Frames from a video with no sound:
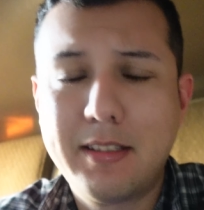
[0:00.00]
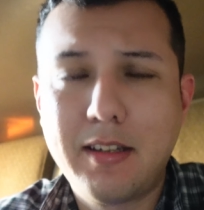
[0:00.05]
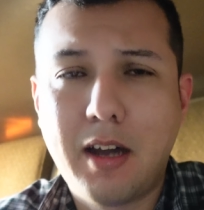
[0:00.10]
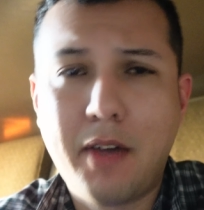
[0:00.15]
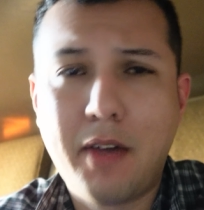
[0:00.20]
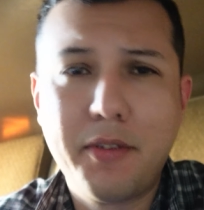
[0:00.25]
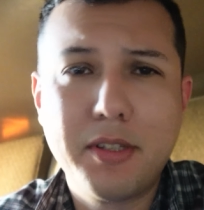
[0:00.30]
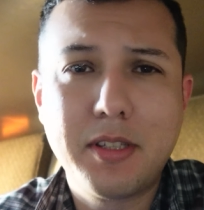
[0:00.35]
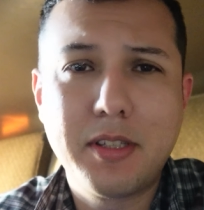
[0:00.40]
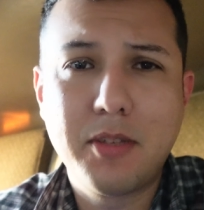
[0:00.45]

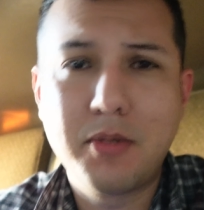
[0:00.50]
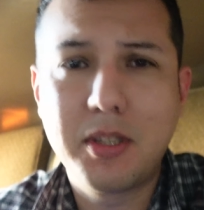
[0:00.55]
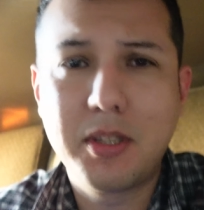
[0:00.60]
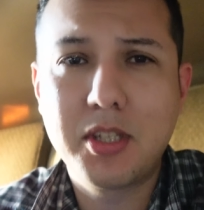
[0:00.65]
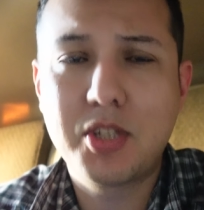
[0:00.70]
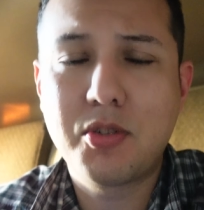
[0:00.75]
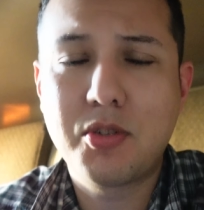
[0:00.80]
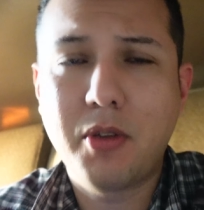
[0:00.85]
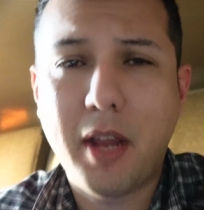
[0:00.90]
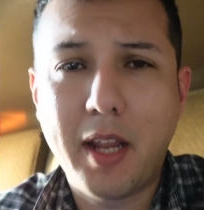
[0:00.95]
Obviously, with
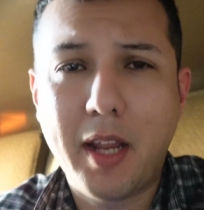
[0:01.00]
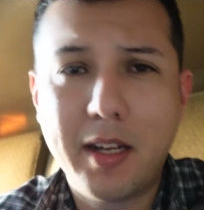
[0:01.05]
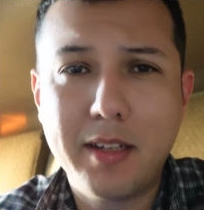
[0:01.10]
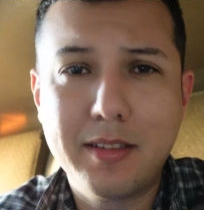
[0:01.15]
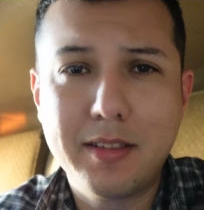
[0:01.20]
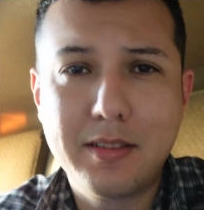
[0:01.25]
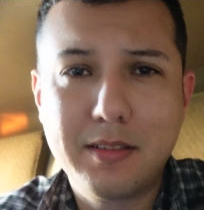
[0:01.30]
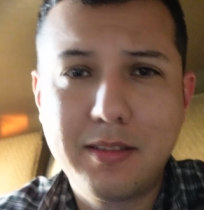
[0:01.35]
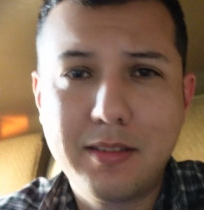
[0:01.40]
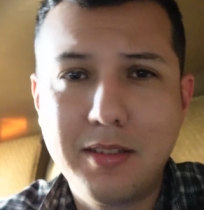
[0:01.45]
this train,
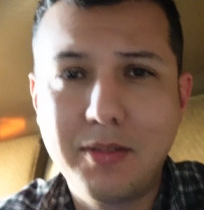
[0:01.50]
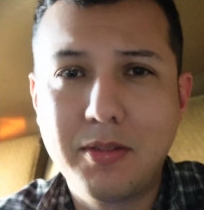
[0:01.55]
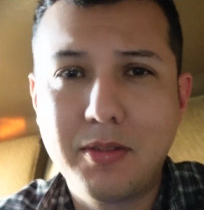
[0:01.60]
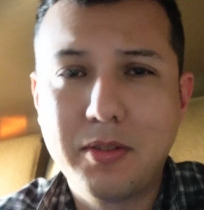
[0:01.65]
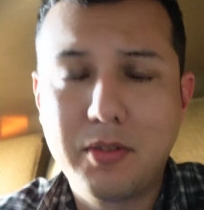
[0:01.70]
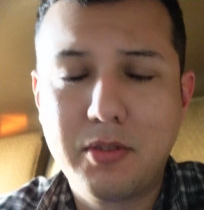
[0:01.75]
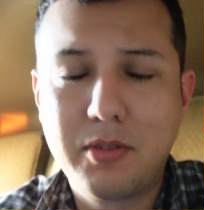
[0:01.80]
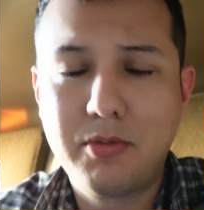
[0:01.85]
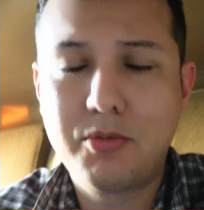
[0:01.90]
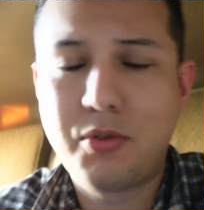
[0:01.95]
the
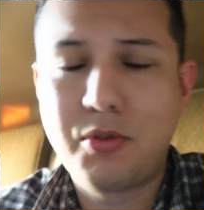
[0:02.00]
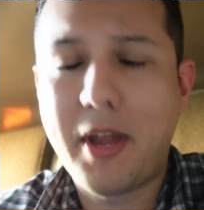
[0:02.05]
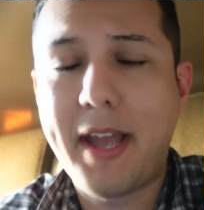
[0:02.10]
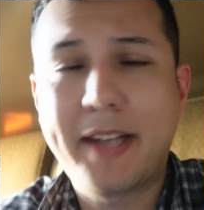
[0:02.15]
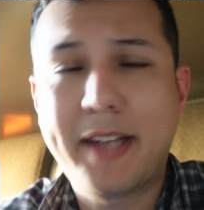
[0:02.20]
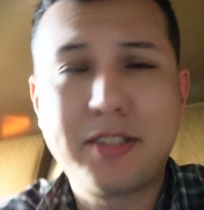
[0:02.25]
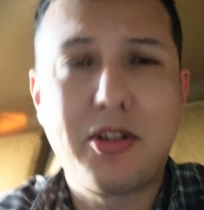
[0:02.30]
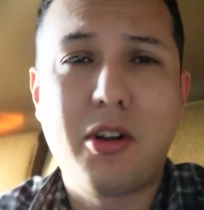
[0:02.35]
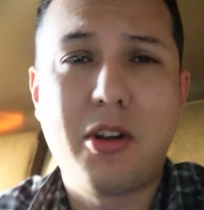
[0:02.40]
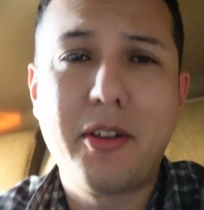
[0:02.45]

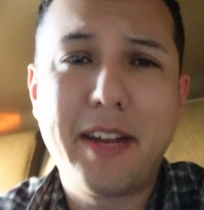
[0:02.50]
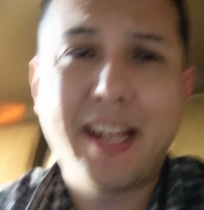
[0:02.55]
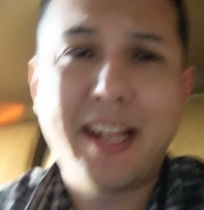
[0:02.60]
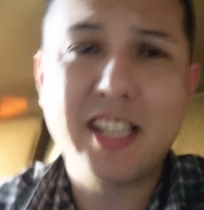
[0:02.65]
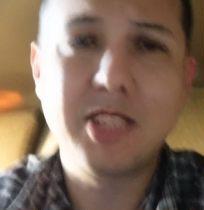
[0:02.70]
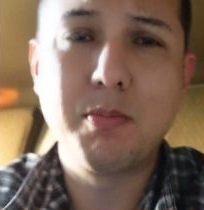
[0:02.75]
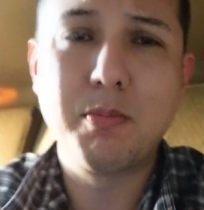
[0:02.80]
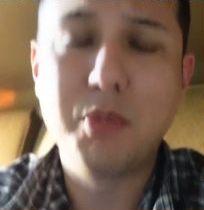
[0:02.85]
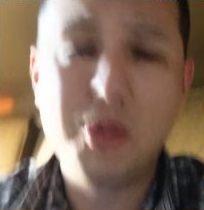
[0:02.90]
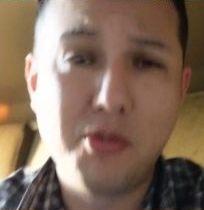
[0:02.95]
tracks aren't
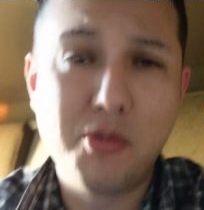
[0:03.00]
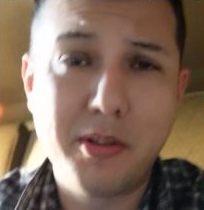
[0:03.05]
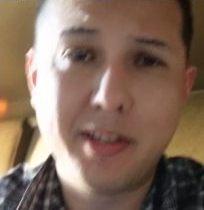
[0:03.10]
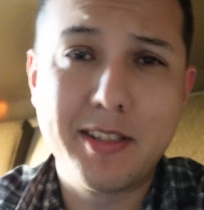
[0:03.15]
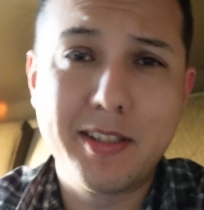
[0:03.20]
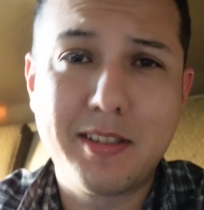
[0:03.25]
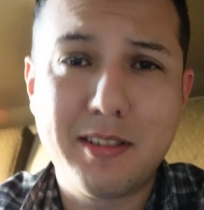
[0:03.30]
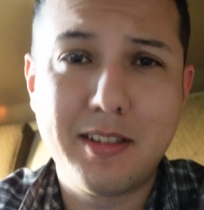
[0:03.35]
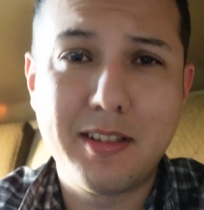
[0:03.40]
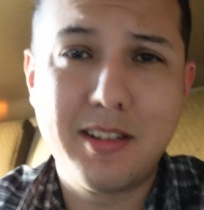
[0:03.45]
as smooth
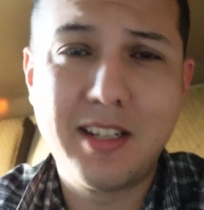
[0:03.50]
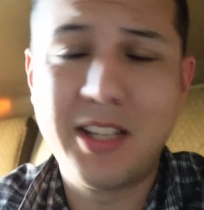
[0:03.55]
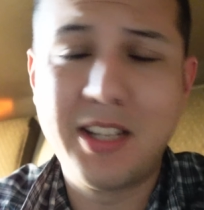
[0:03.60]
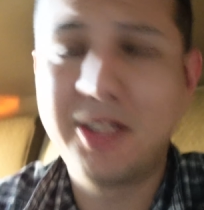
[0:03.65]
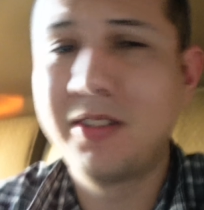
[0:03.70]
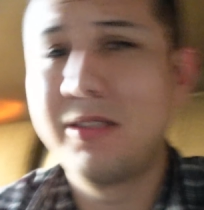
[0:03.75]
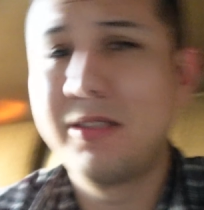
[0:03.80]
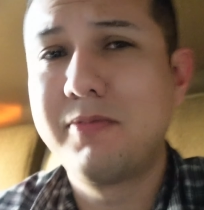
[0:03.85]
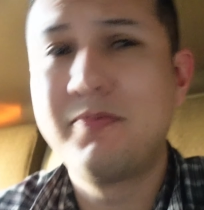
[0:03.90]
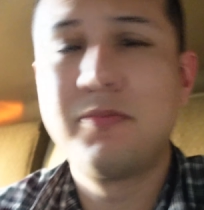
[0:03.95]
as
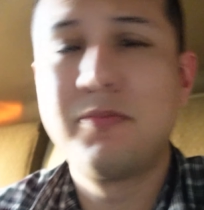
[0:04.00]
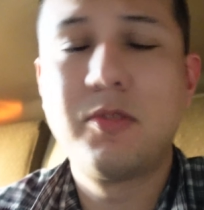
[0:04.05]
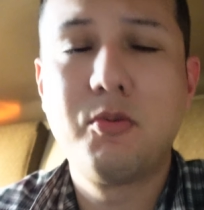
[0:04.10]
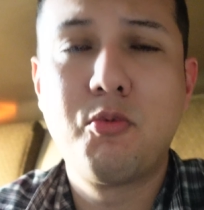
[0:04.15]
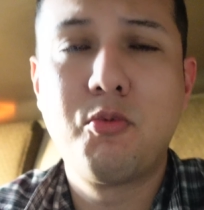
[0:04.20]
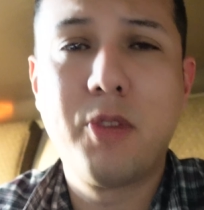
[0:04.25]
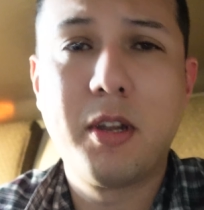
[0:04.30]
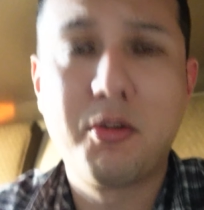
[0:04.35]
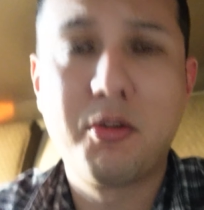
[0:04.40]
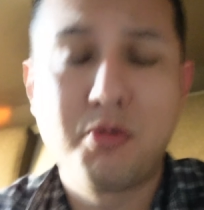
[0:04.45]
other
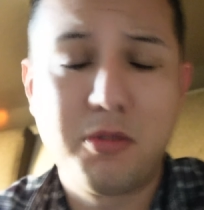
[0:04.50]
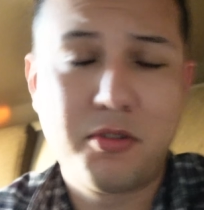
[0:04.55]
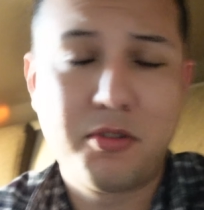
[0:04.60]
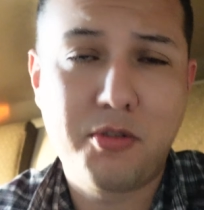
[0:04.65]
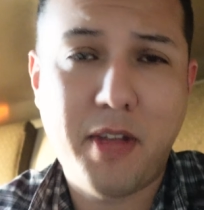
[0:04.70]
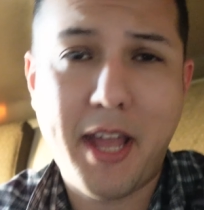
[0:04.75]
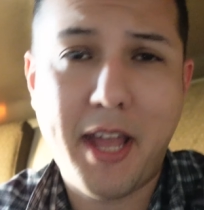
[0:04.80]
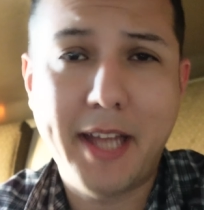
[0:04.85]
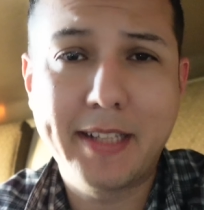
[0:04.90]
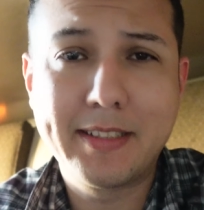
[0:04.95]
railroad
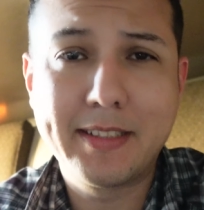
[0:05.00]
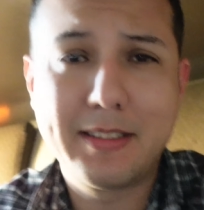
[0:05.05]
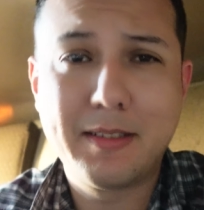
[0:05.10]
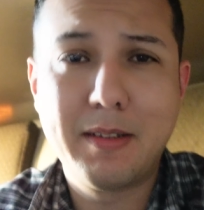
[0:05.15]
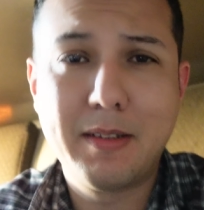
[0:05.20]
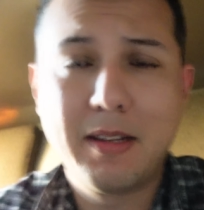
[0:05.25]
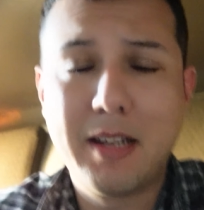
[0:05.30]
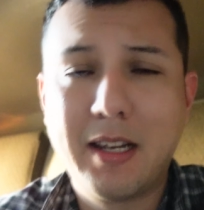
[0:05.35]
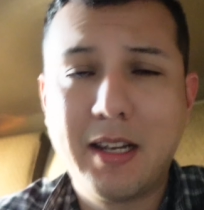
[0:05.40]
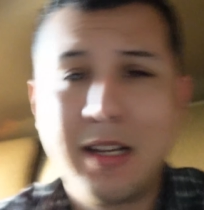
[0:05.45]
tracks
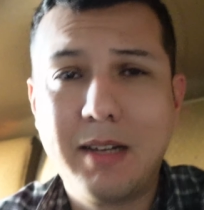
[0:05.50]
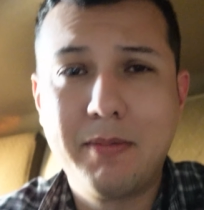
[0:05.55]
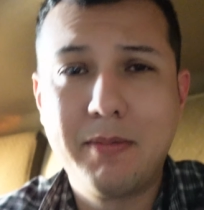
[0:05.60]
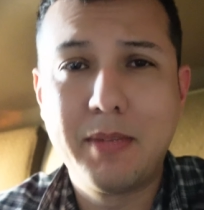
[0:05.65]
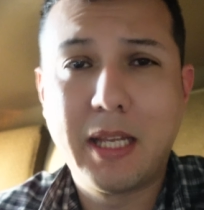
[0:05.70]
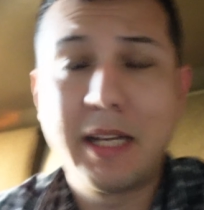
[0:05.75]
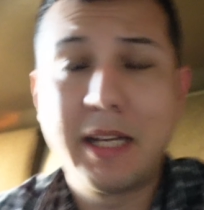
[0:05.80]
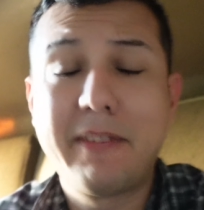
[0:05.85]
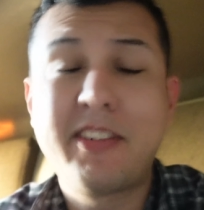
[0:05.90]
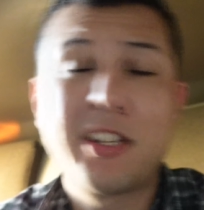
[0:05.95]

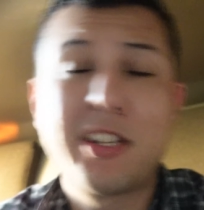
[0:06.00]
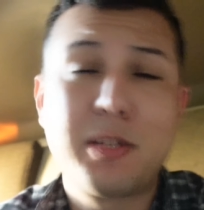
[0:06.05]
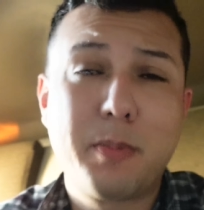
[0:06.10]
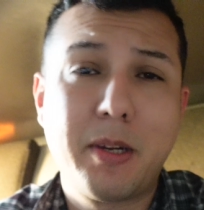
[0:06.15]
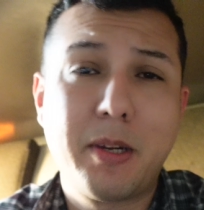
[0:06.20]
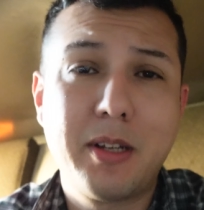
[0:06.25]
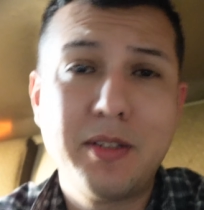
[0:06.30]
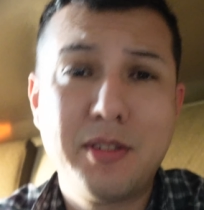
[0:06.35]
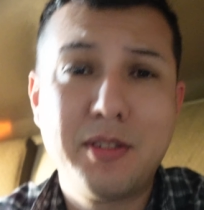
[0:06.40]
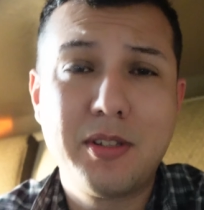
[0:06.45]
that I've
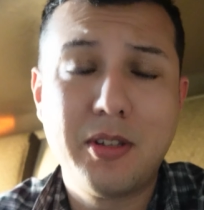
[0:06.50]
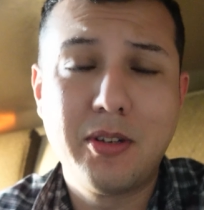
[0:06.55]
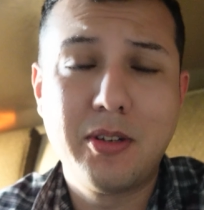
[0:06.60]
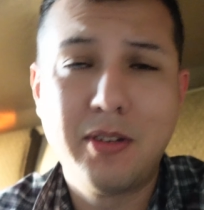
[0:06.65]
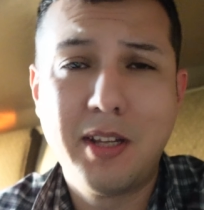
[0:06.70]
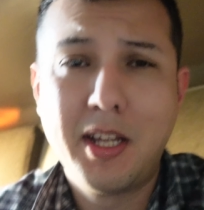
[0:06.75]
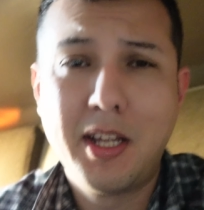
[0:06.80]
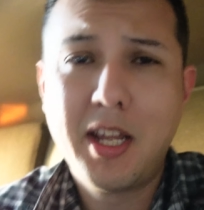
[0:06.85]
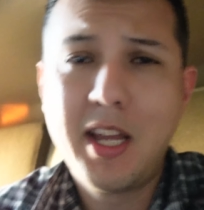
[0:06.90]
experienced, so